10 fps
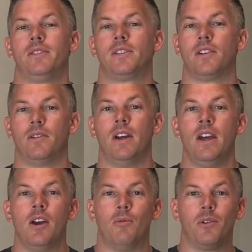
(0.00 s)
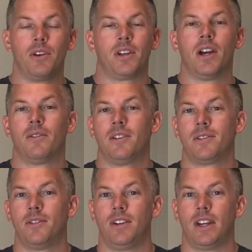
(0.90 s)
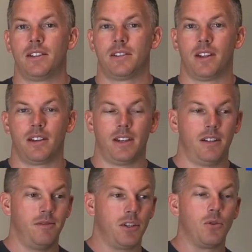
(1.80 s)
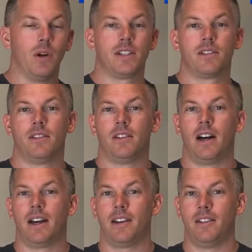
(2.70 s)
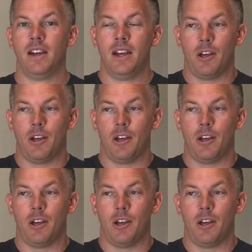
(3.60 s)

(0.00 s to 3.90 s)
So I wanted to cover this for you guys because I get the question a lot and